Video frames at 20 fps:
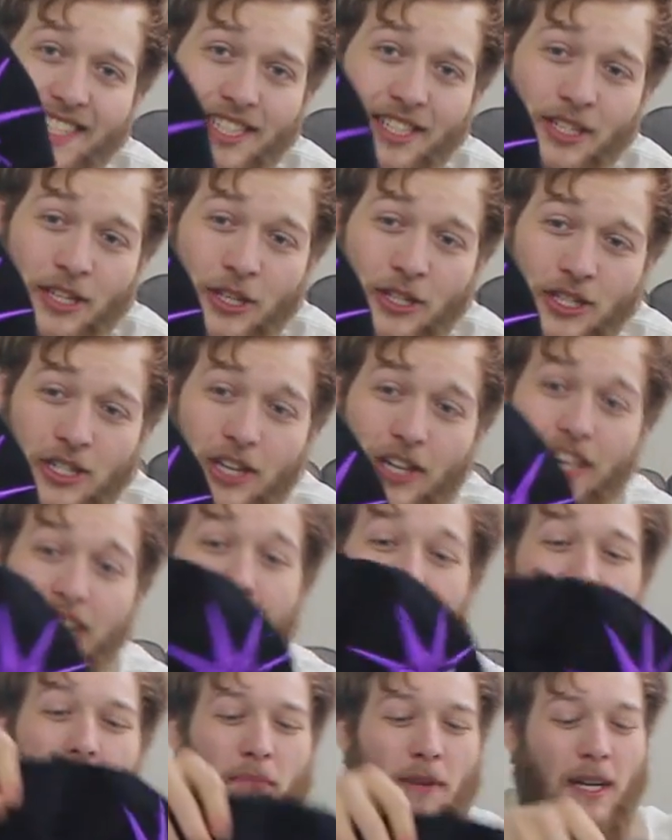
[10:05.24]
says Kush on
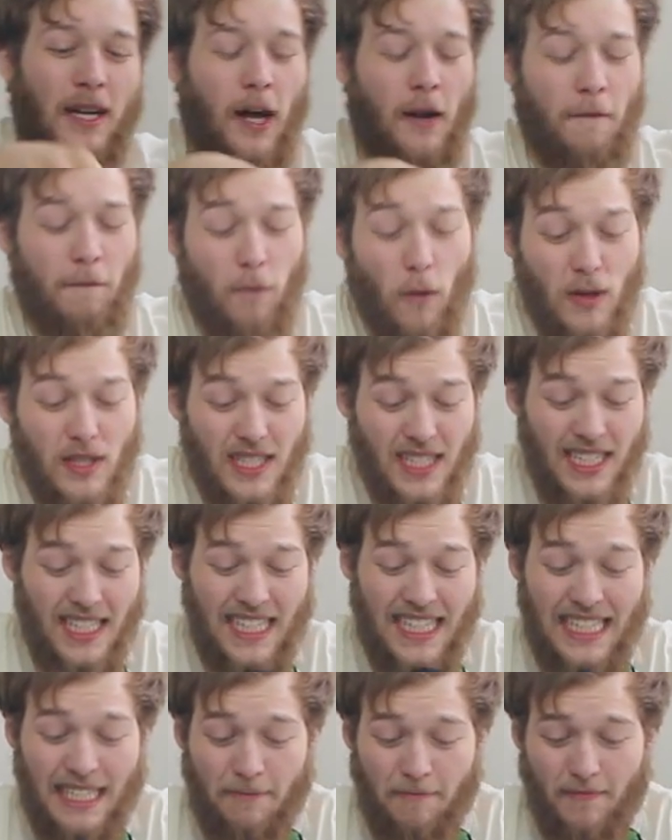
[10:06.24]
it, but
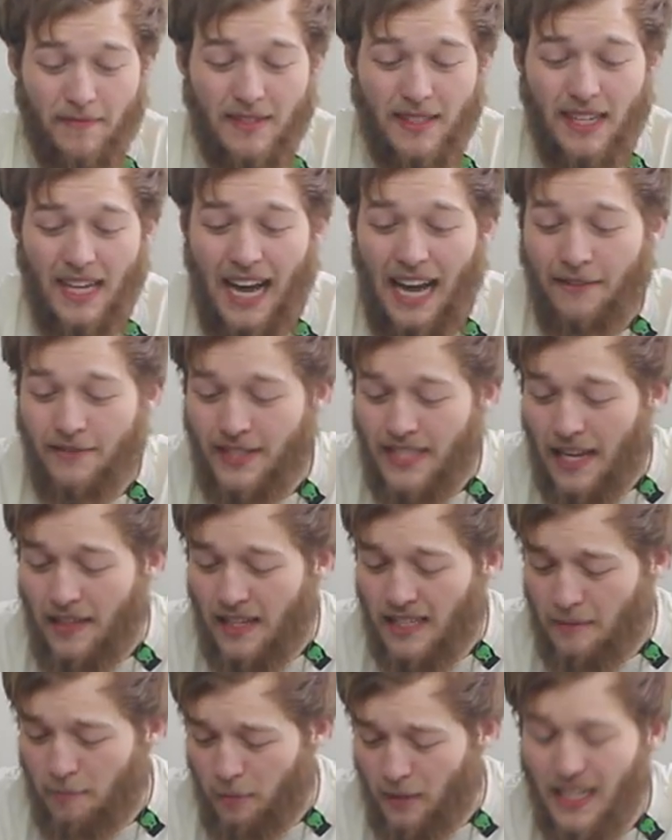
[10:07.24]
unfortunately, I've said
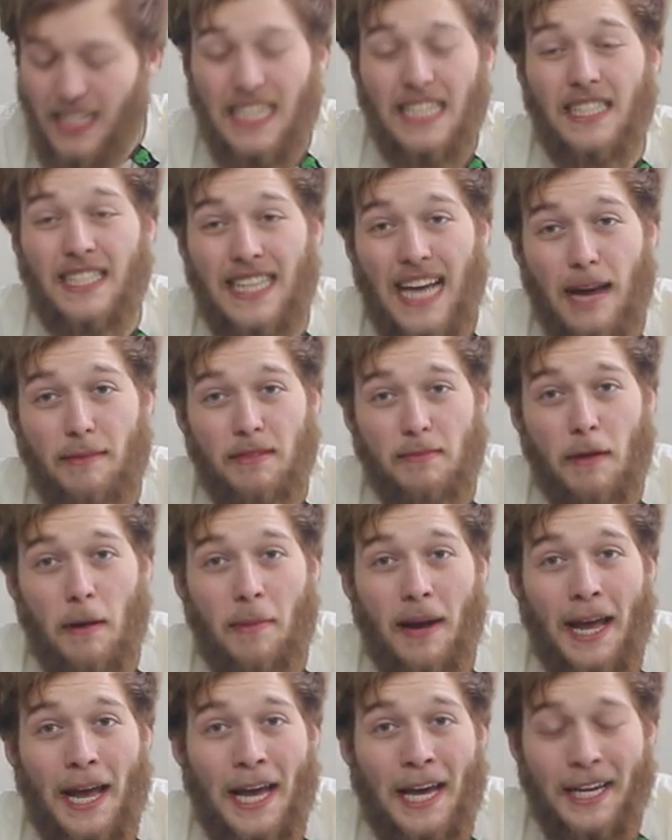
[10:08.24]
this plenty of times about
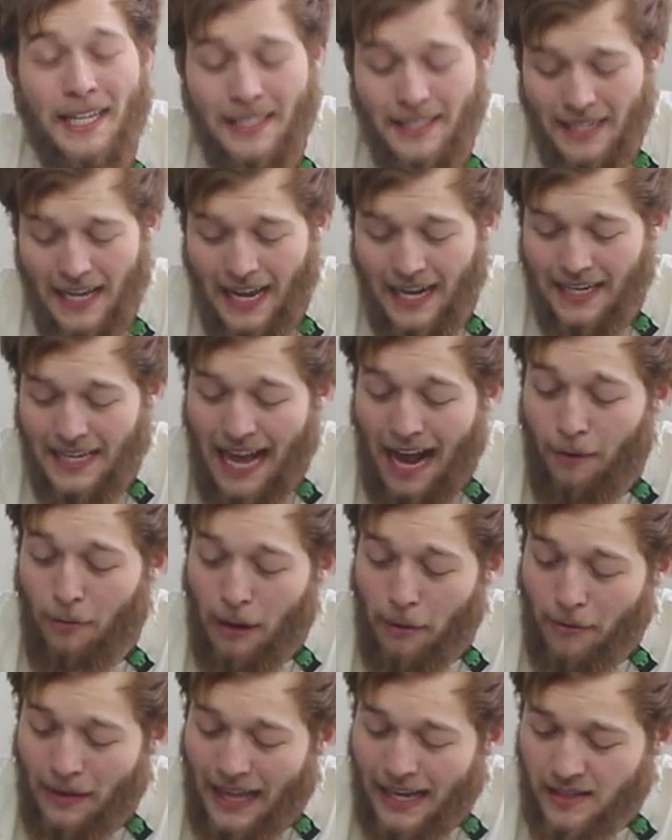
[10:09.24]
my head, and now I
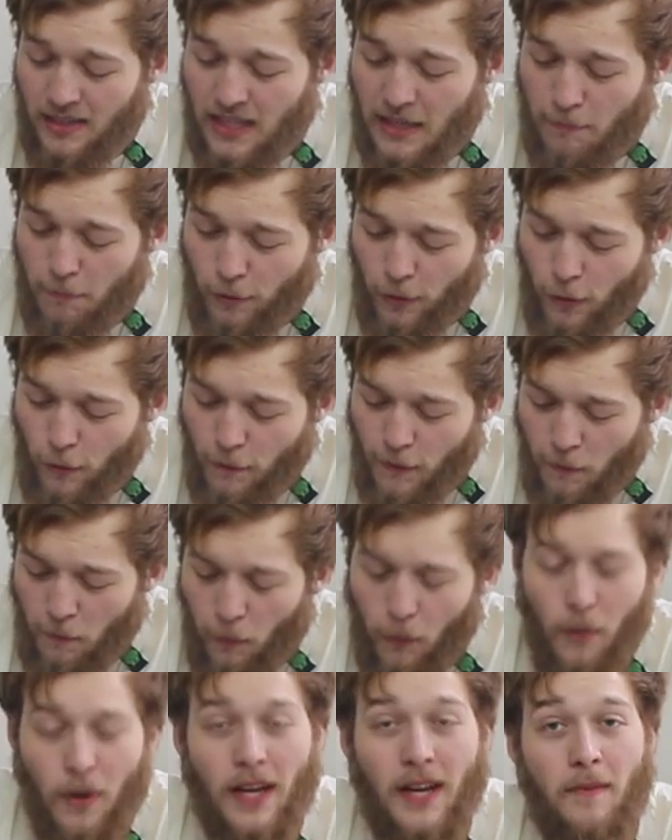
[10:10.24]
will actually prove the
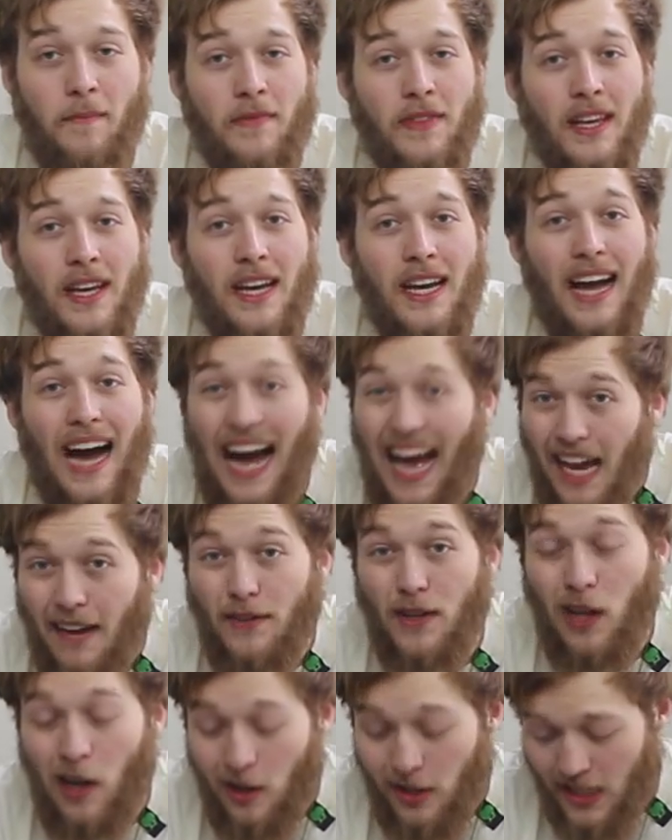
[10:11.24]
point. I have a
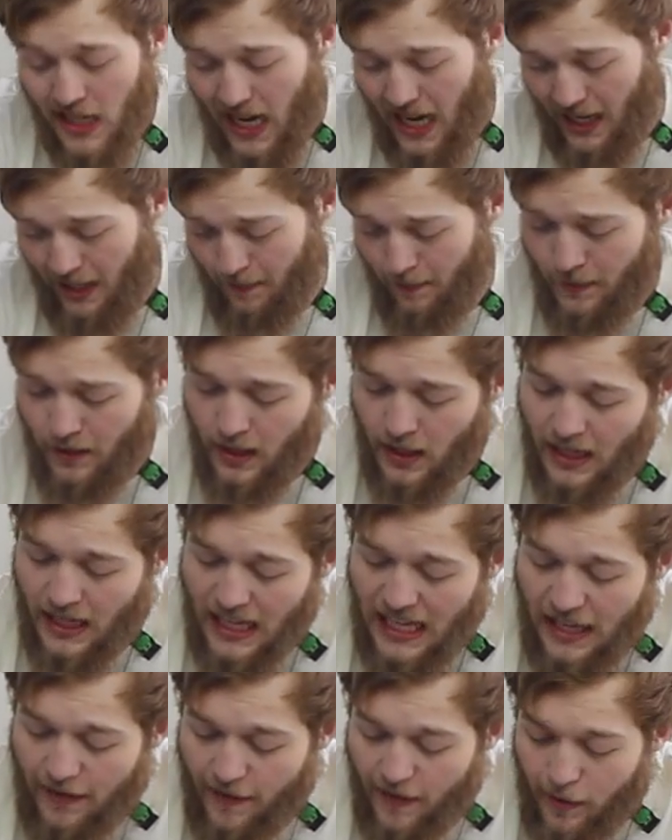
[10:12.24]
large head.
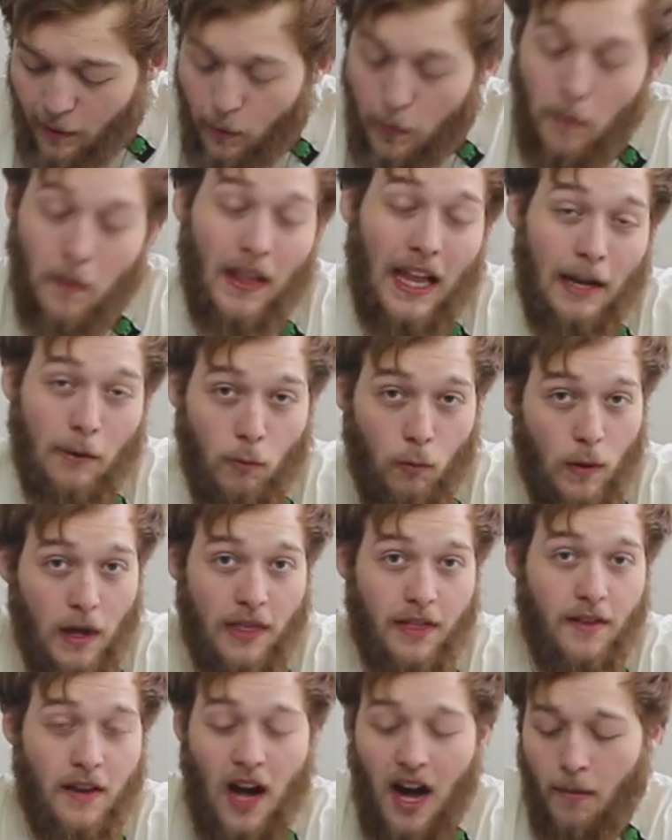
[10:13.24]
Even like
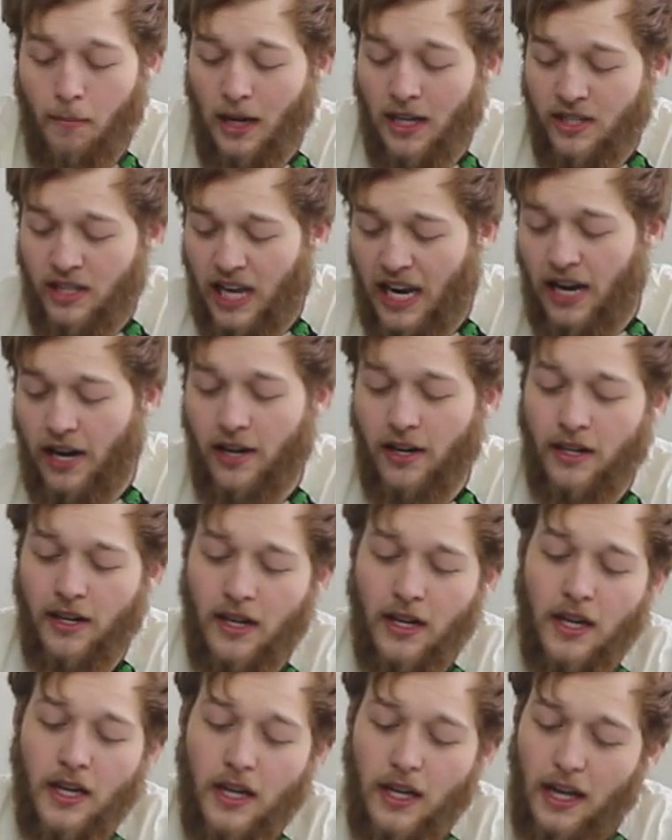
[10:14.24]
with not much hair,
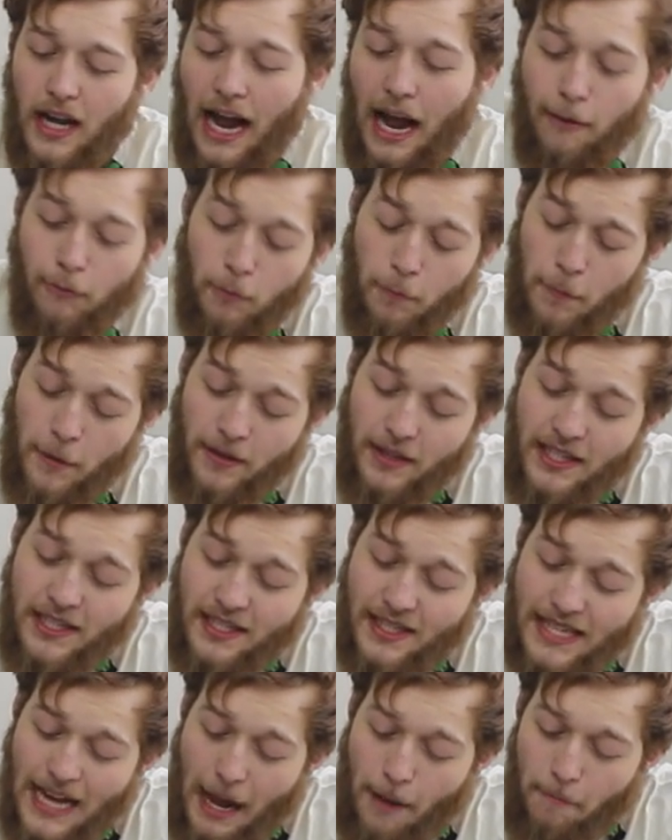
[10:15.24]
I will put
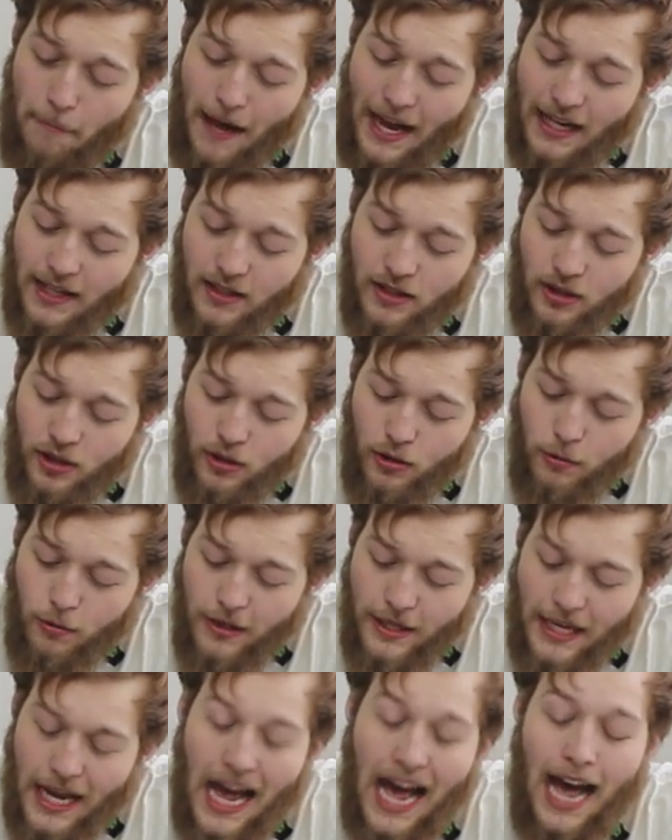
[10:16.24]
this snapback to
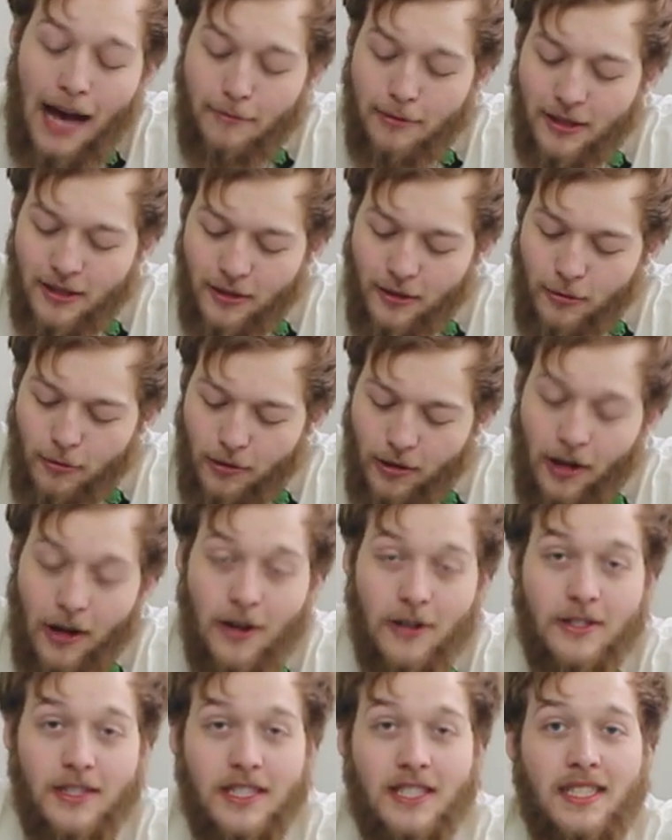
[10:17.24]
the absolute
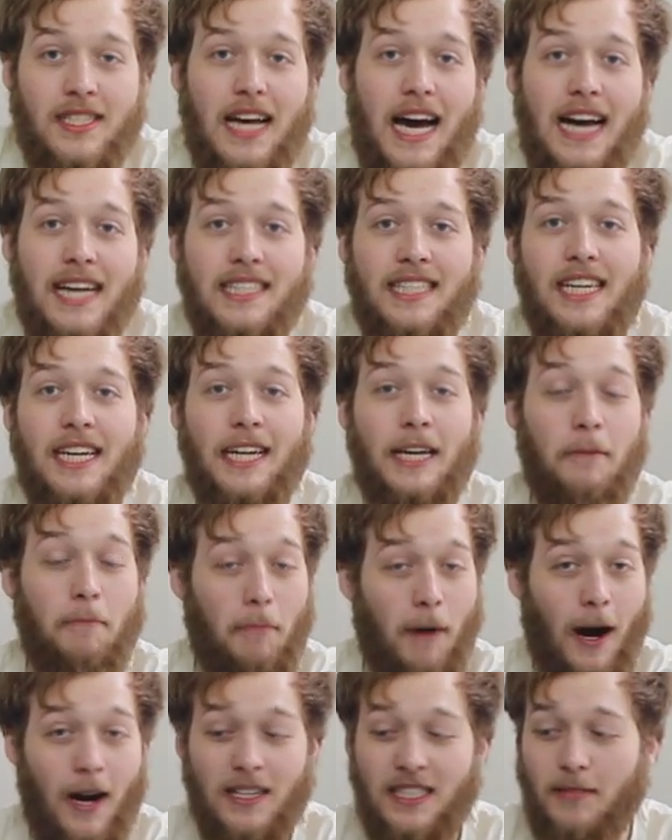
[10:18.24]
largest size that it can
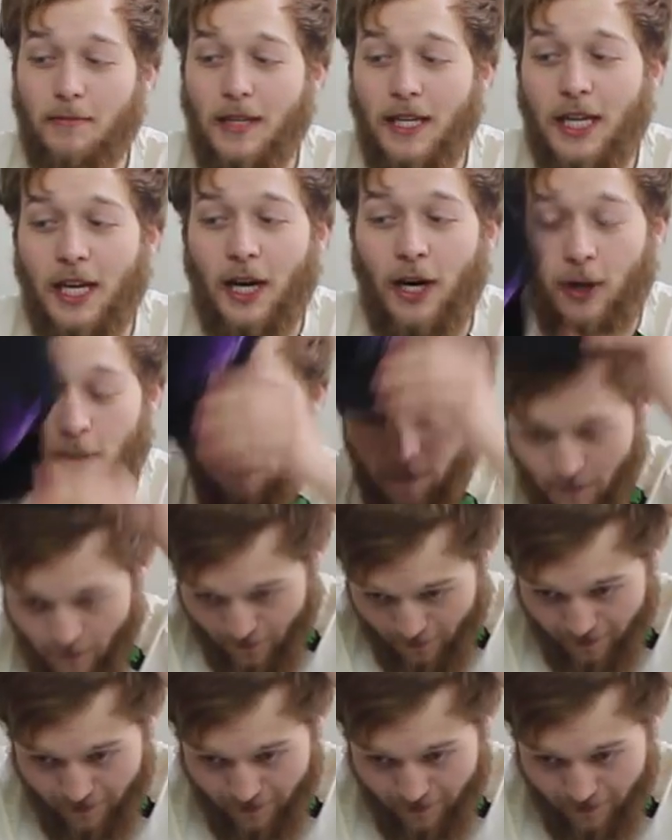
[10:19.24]
possibly go.